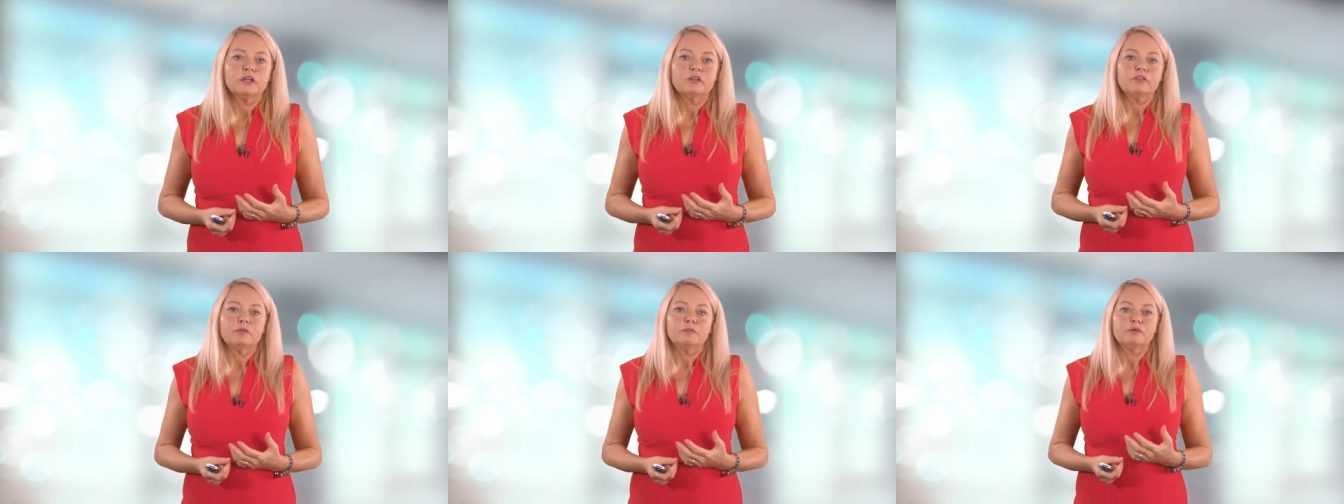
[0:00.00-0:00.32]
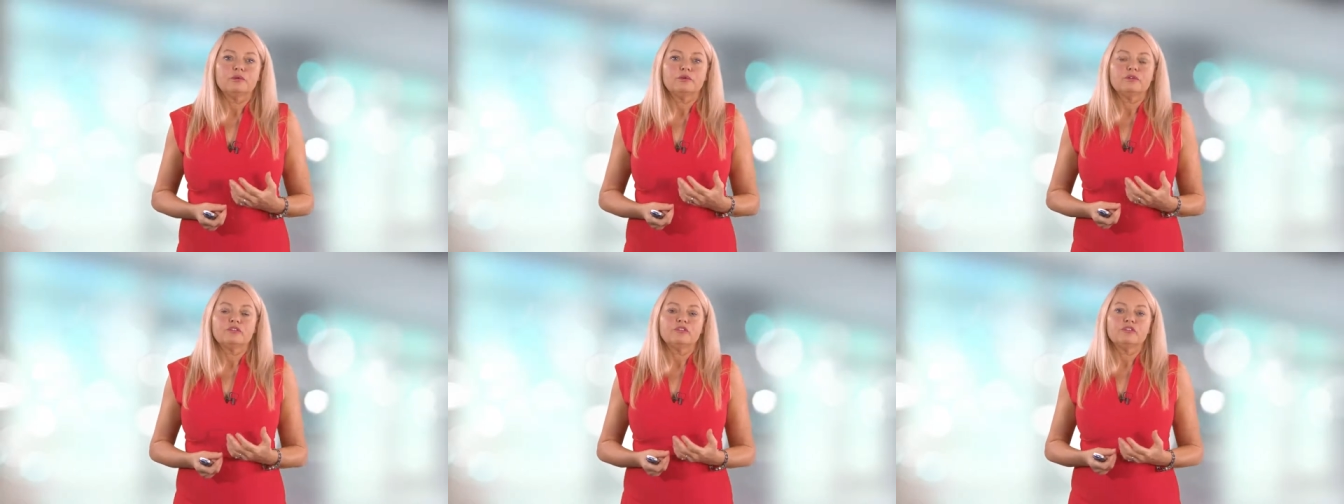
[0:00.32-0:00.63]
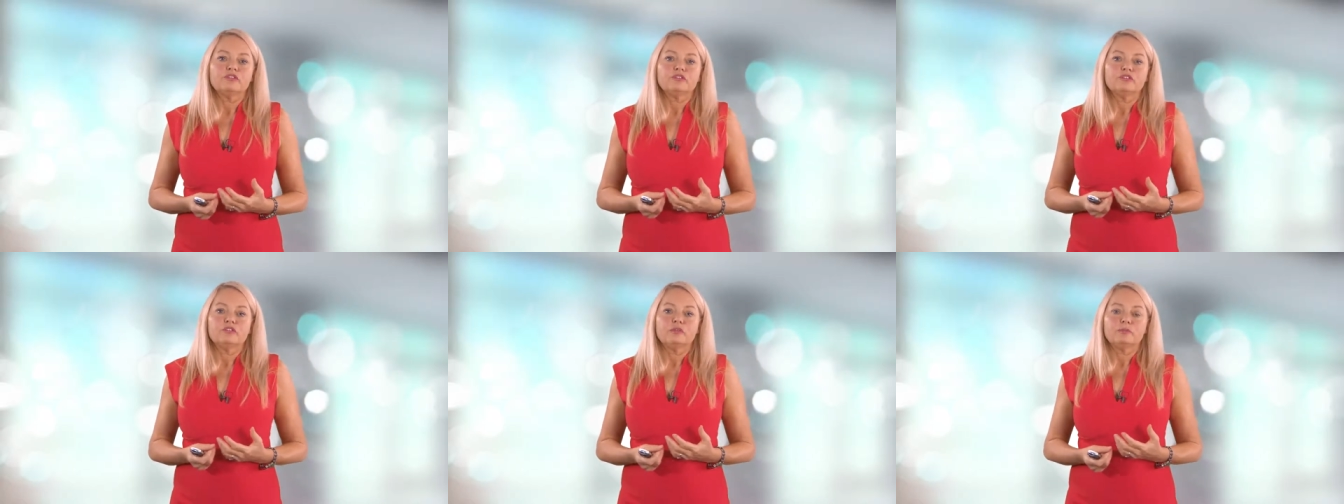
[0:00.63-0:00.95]
the
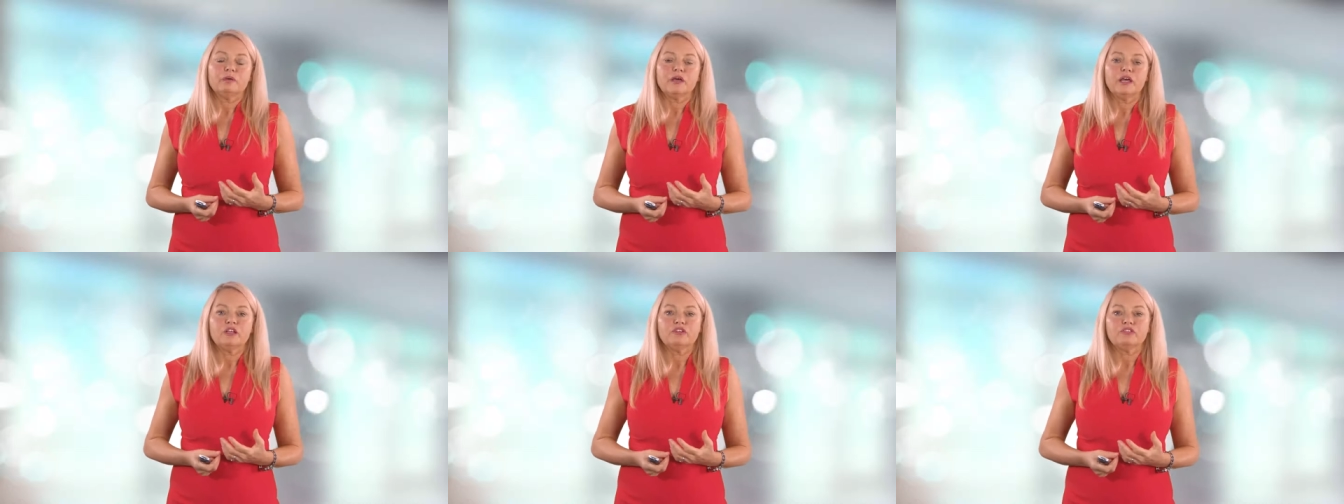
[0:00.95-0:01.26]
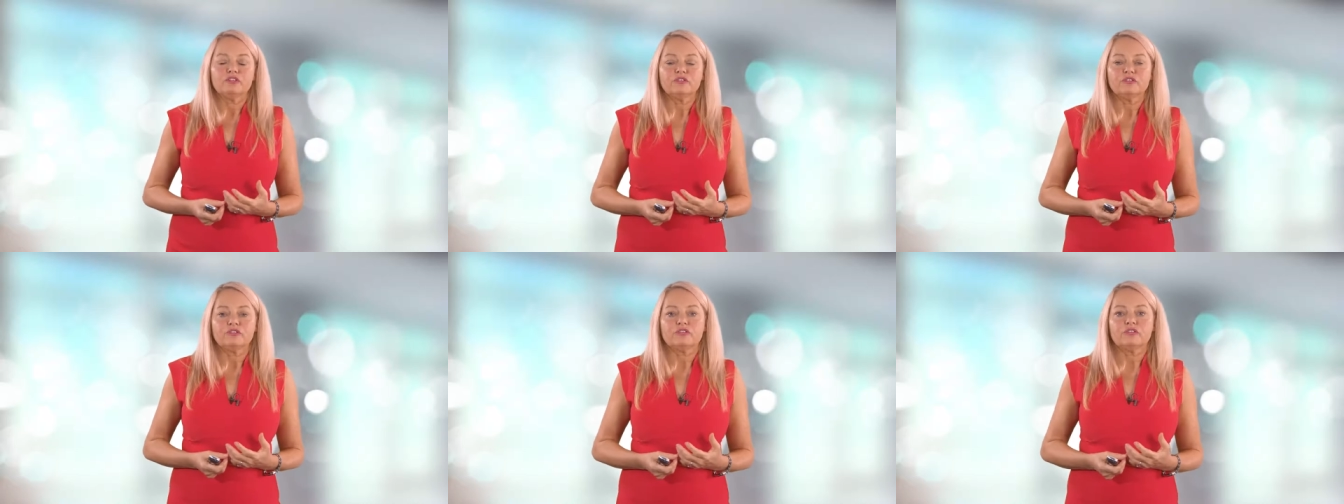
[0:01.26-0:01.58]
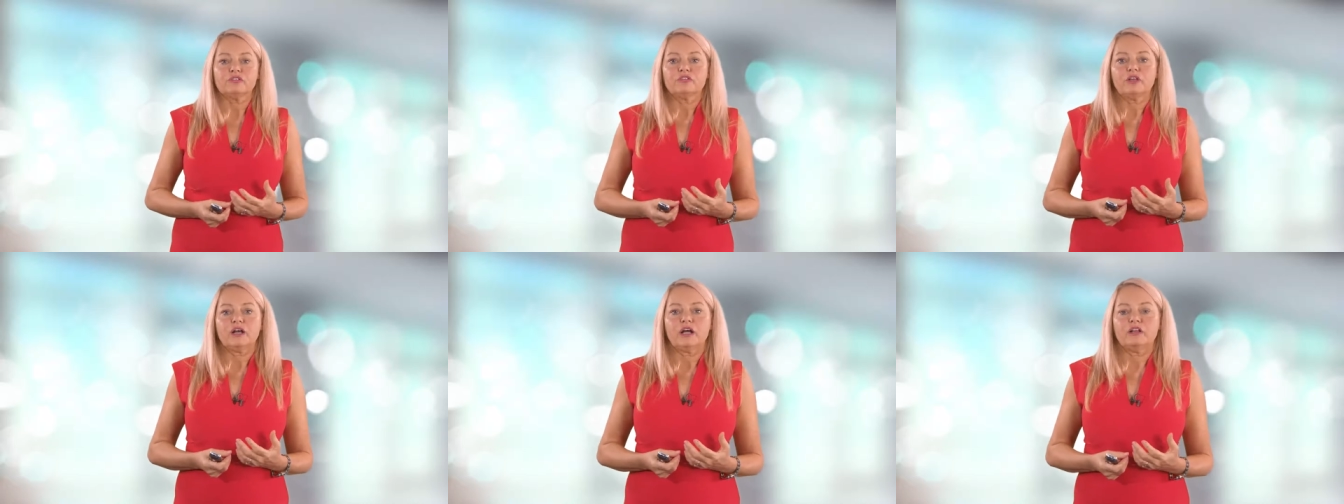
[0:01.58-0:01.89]
burdens to the patients,
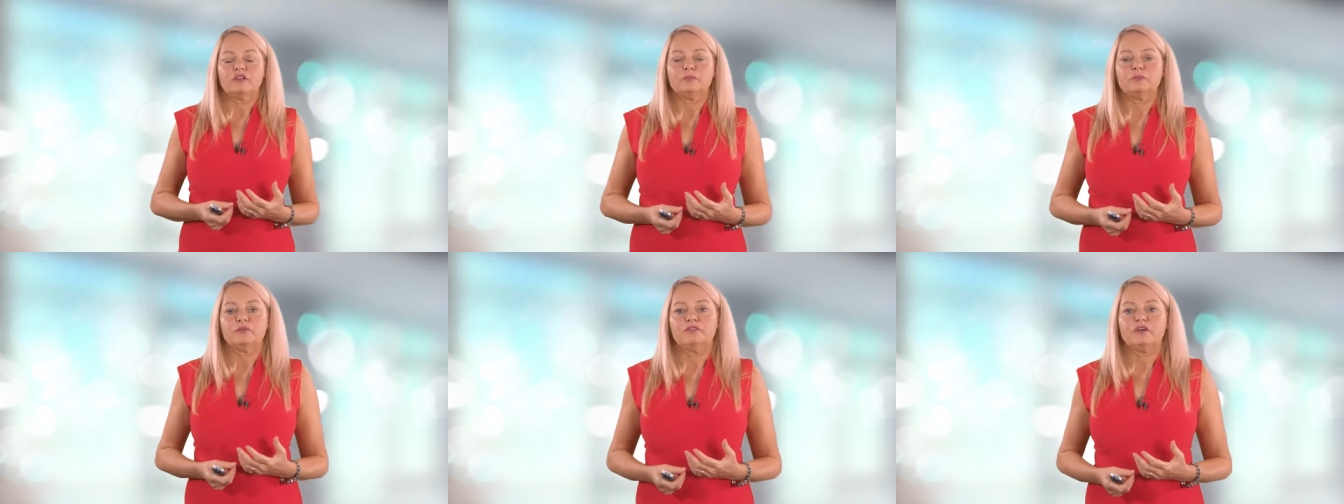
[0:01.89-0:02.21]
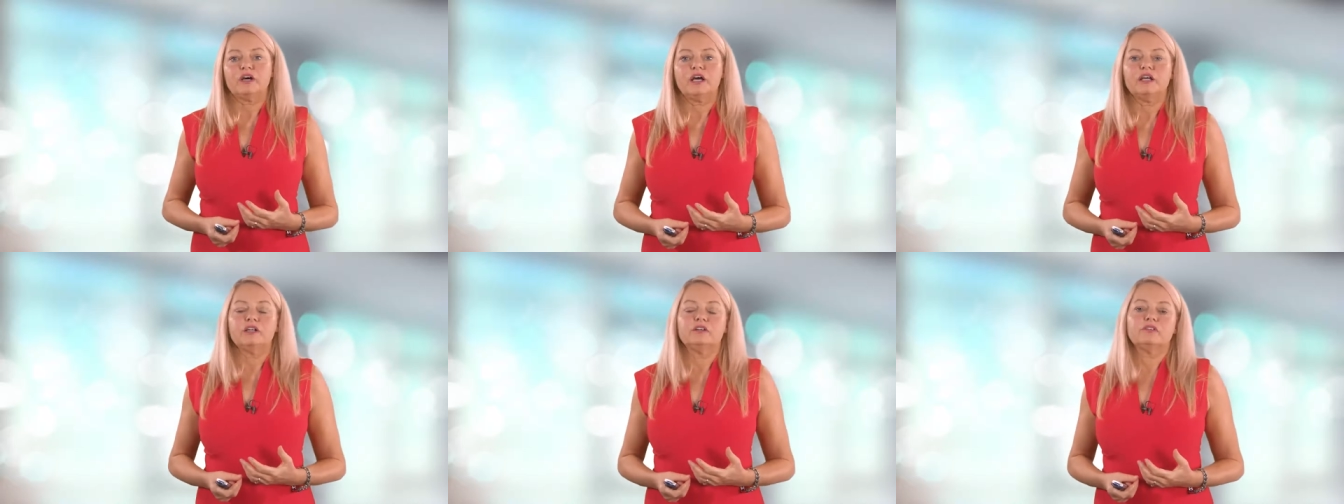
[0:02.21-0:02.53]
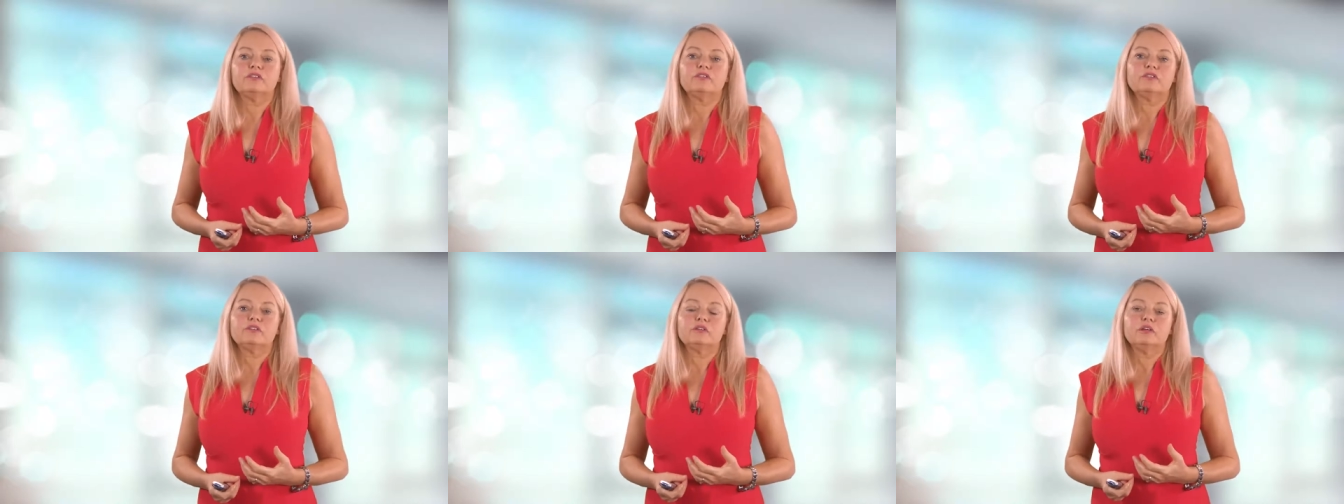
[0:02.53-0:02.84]
to health
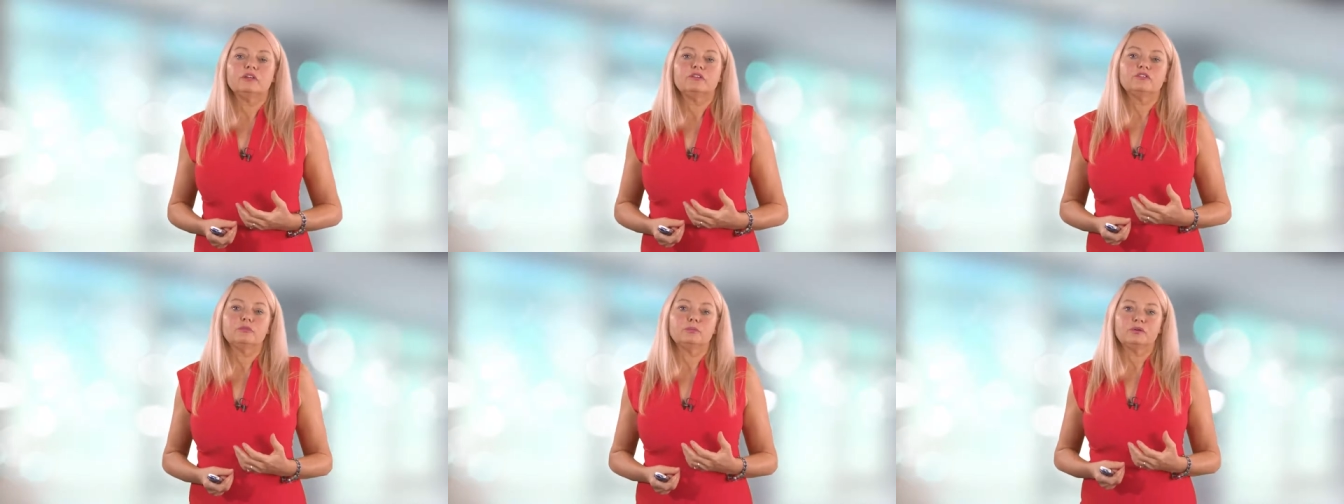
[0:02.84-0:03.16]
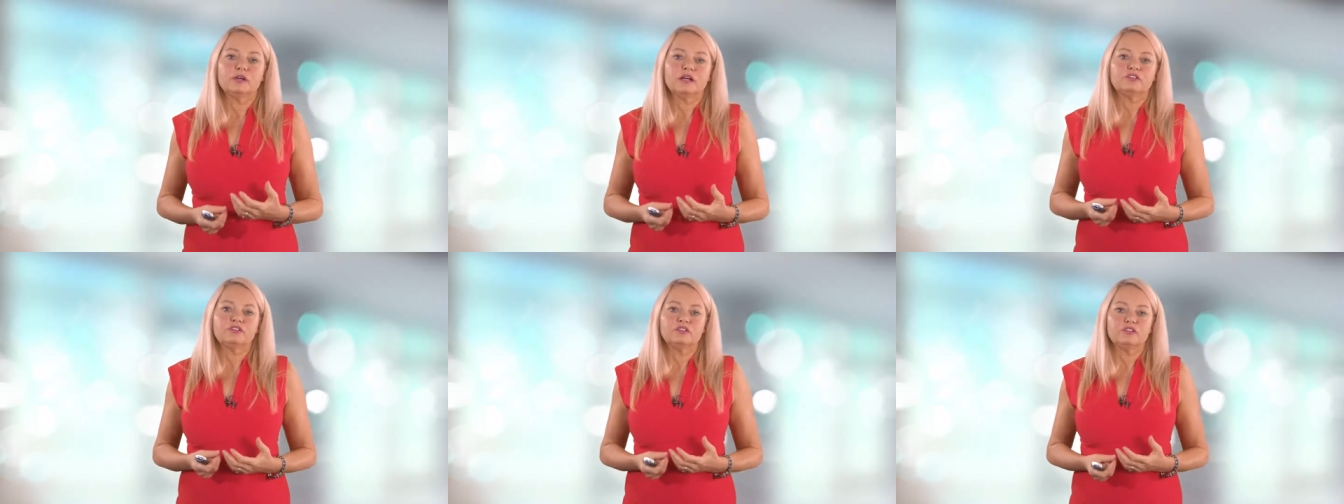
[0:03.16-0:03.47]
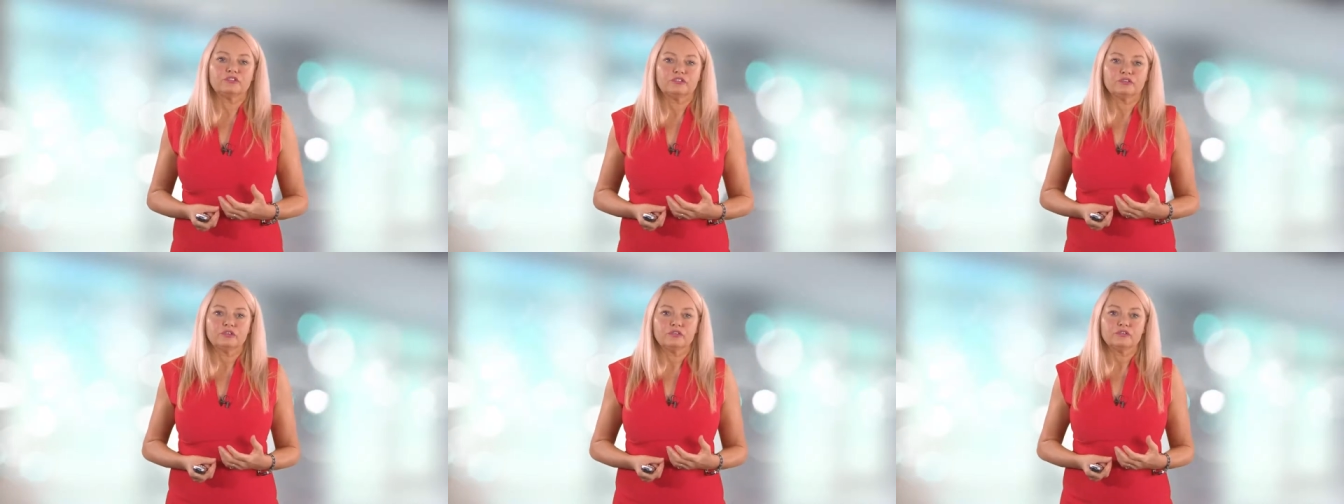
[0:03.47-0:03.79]
providers, and to
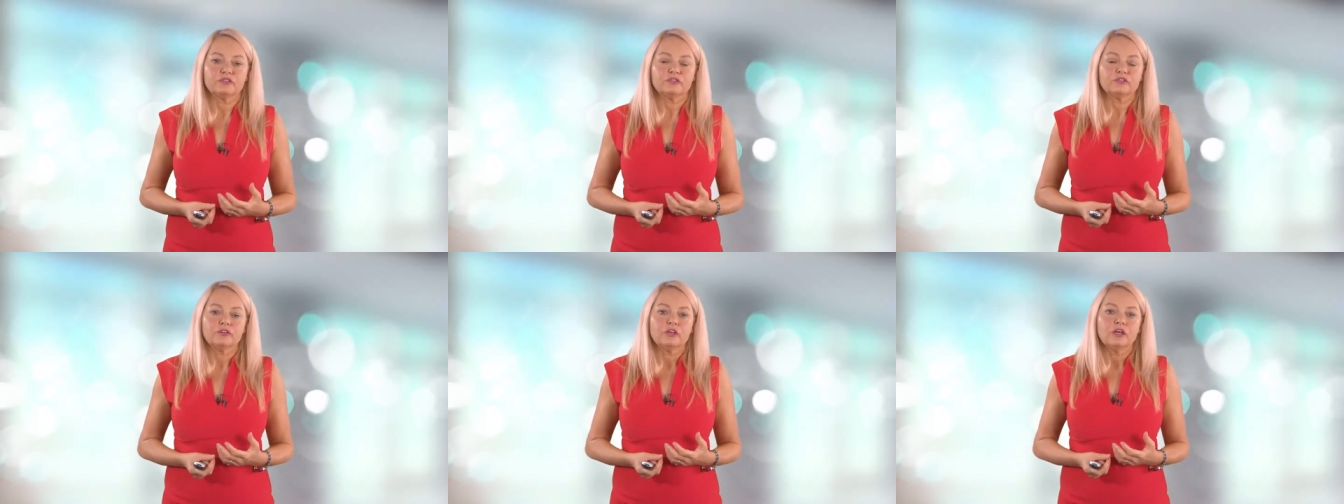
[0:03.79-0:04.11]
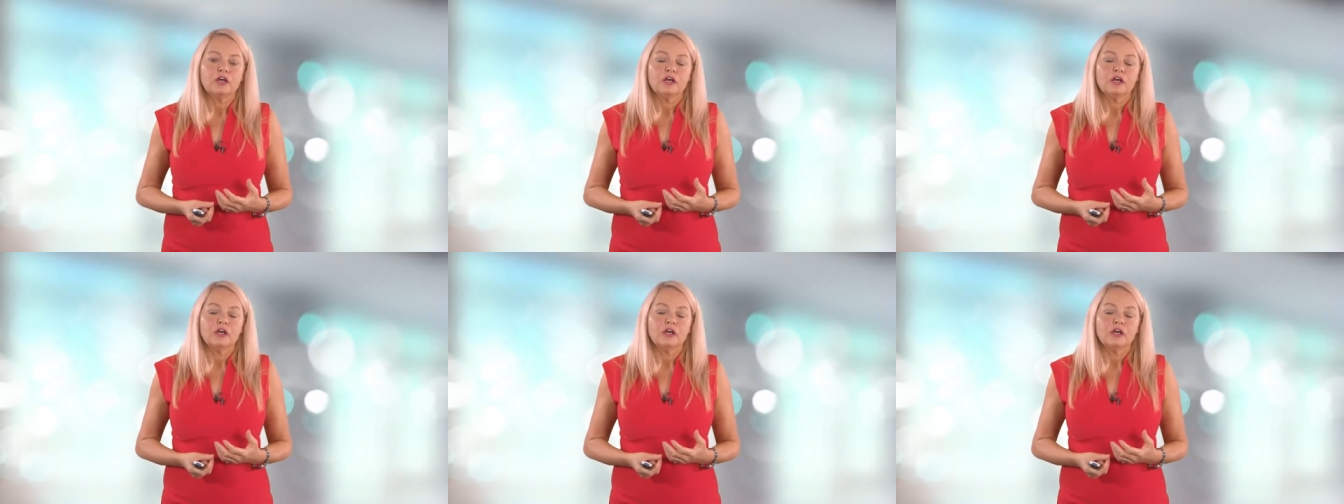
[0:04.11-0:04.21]
practitioners.